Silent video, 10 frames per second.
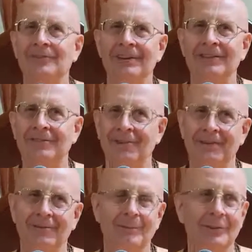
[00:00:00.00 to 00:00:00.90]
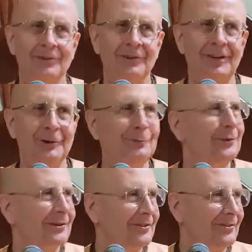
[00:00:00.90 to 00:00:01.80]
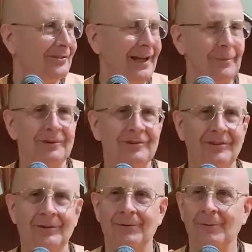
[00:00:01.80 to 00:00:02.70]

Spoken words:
think of the most humorous episode